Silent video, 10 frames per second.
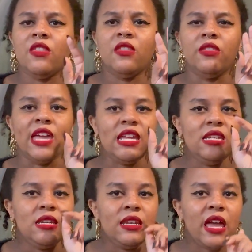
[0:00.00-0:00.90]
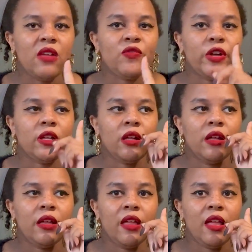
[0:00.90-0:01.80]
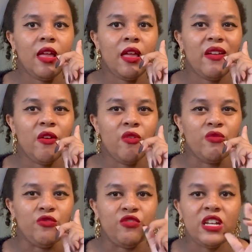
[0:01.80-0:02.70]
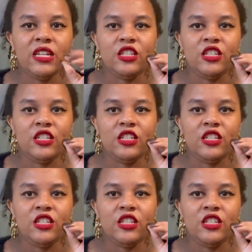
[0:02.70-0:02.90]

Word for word: they never really